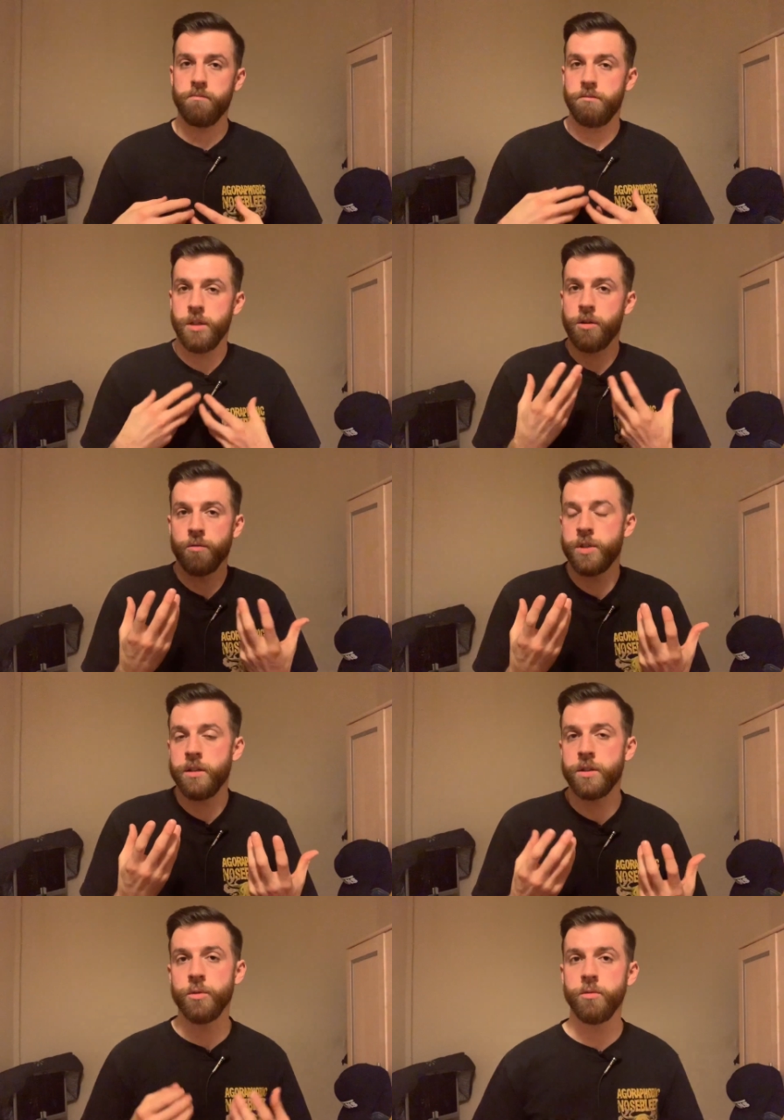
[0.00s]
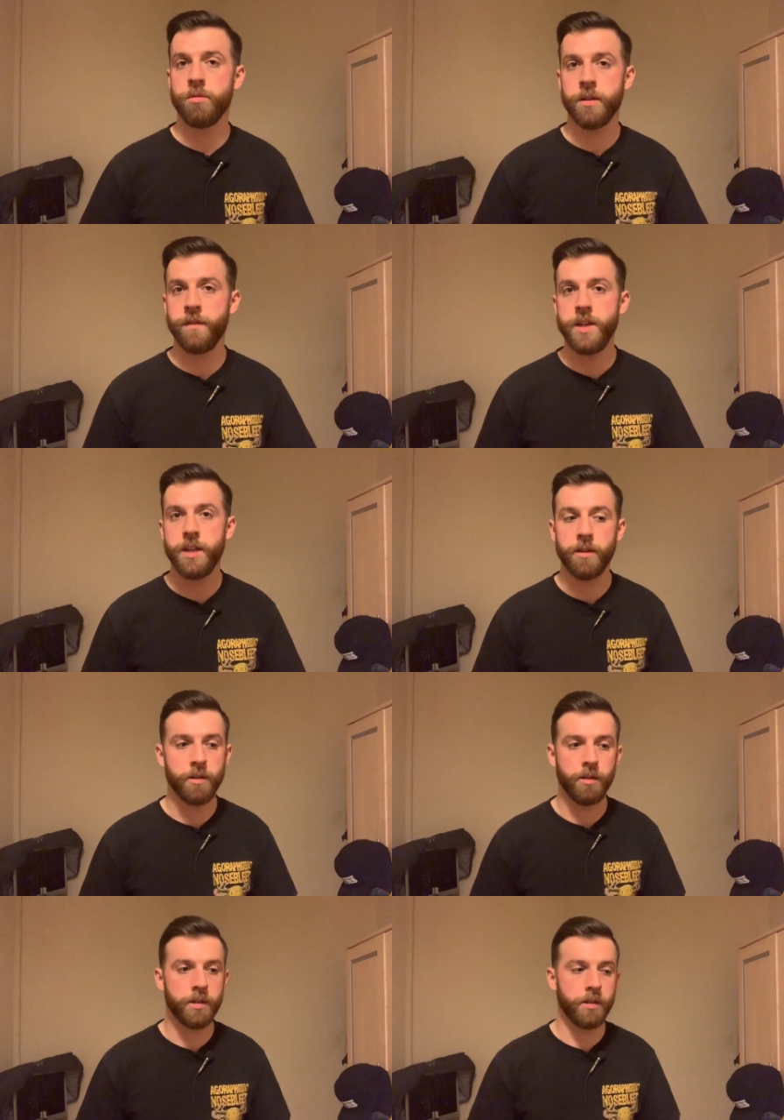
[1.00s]
it grows into a fear,
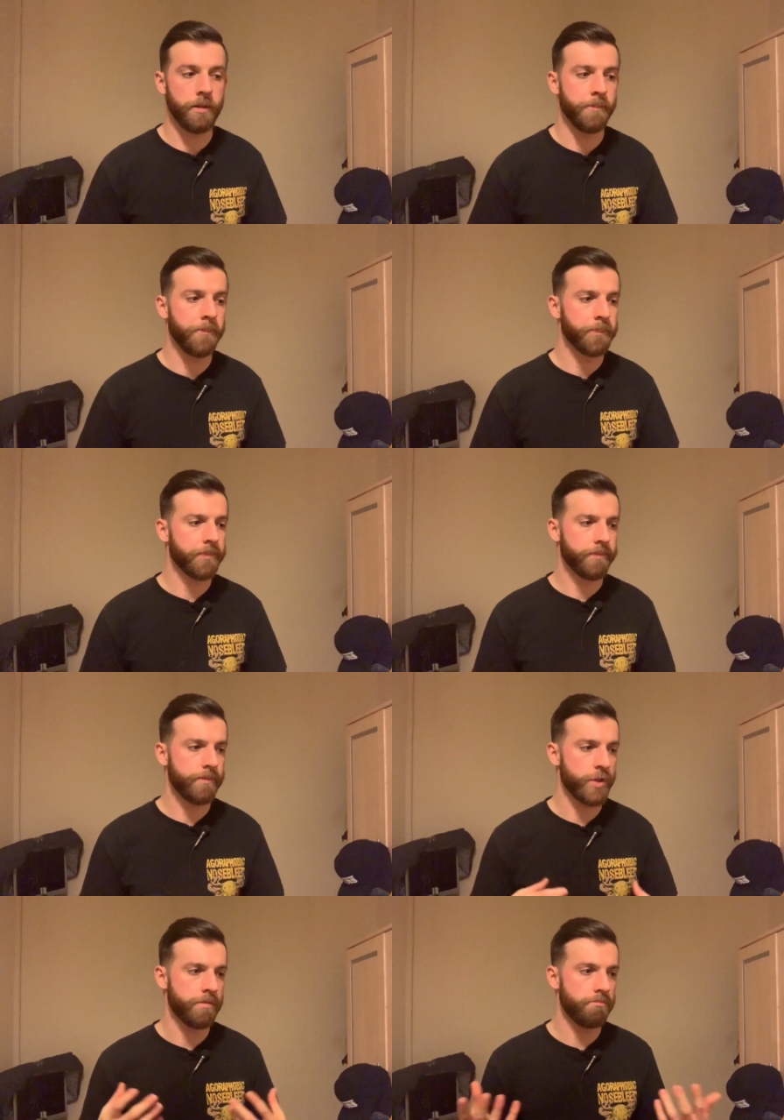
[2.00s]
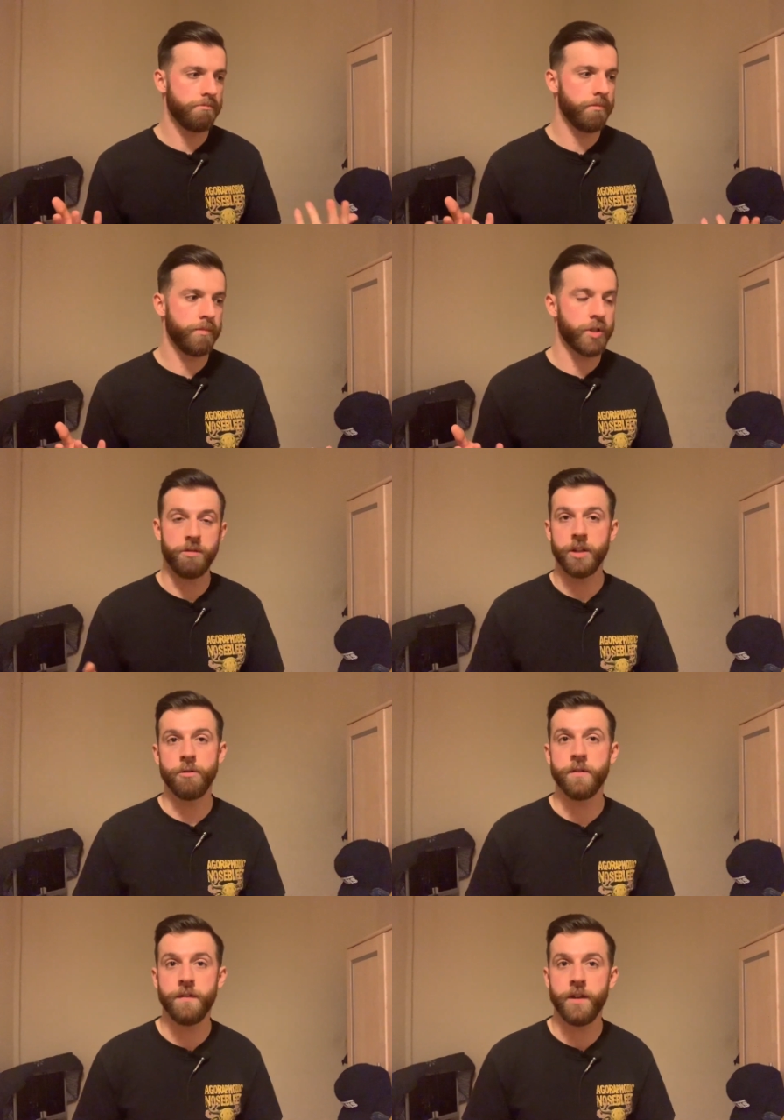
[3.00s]
like a just just like you
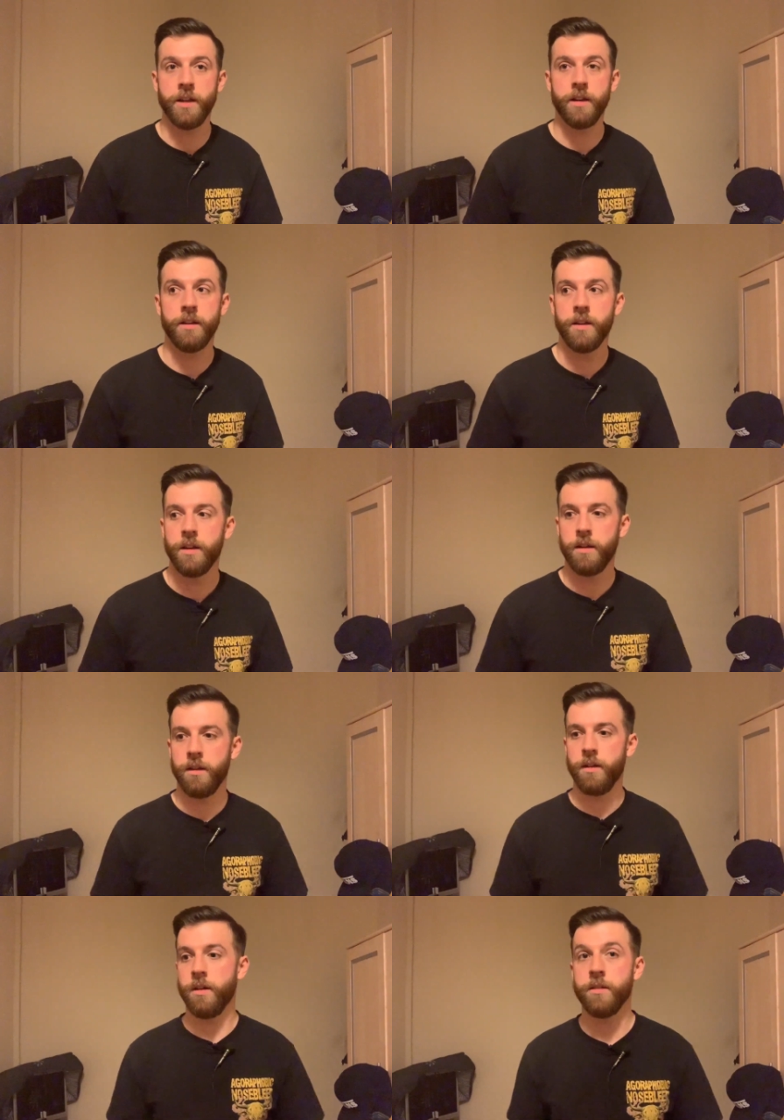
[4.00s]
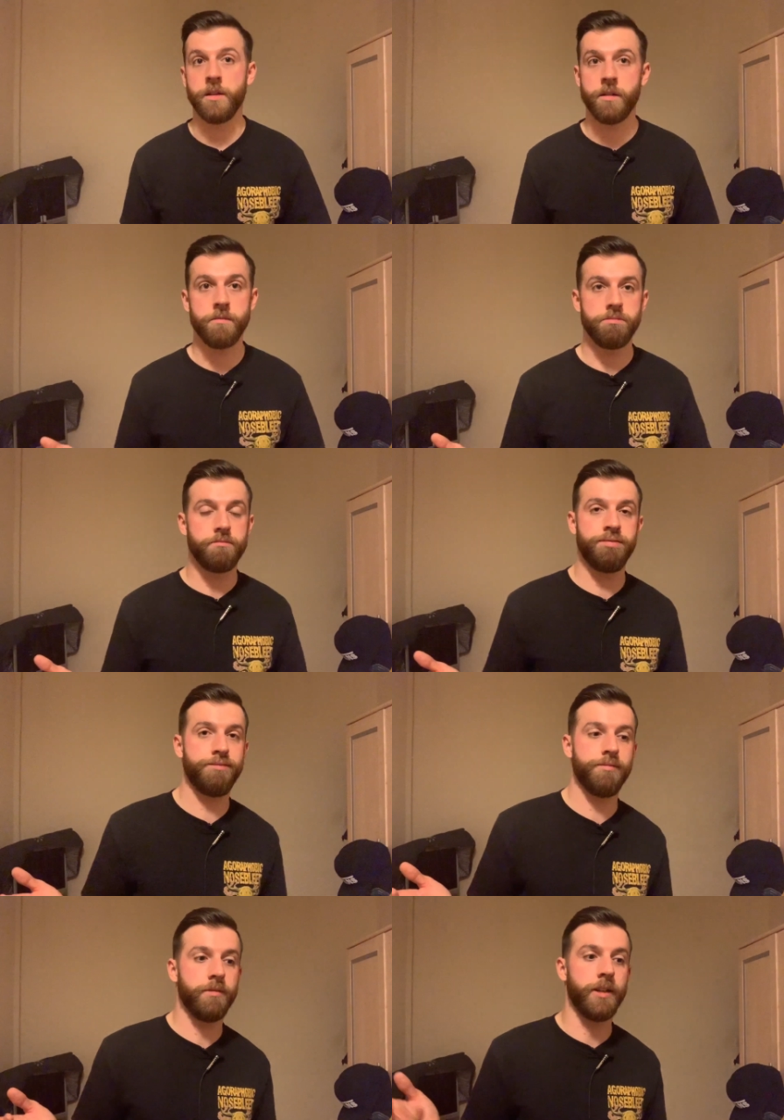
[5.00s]
would fear, I don't know,
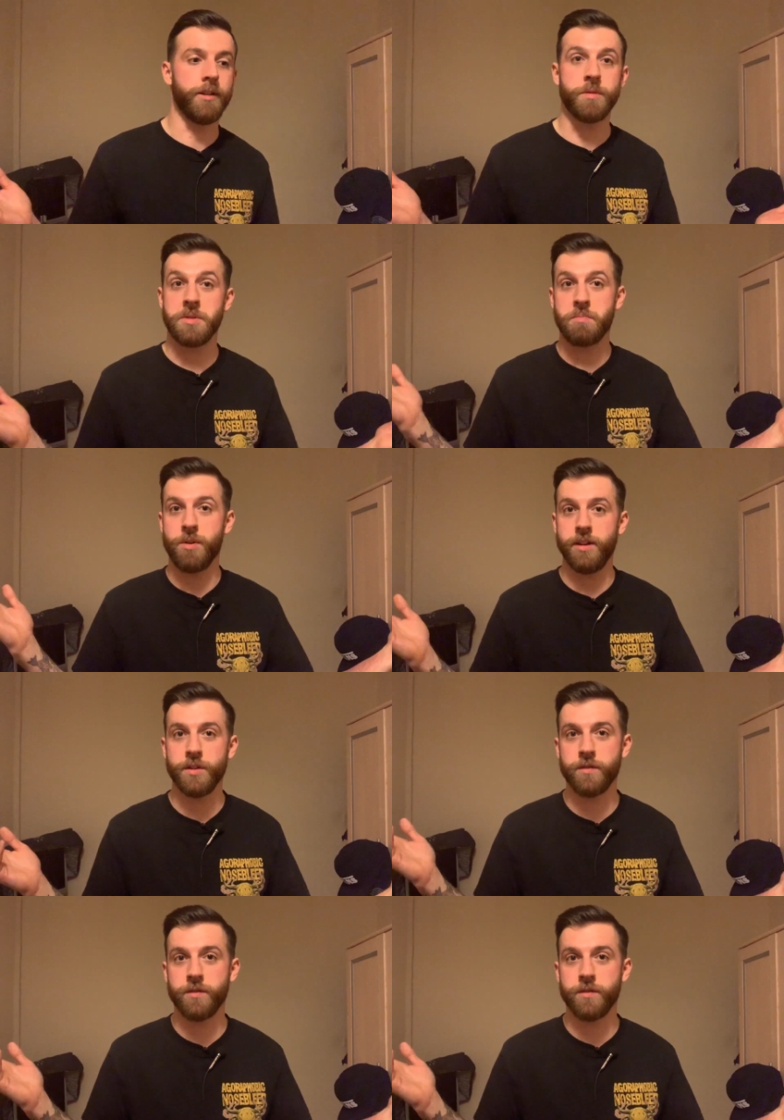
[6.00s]
uh, spiders,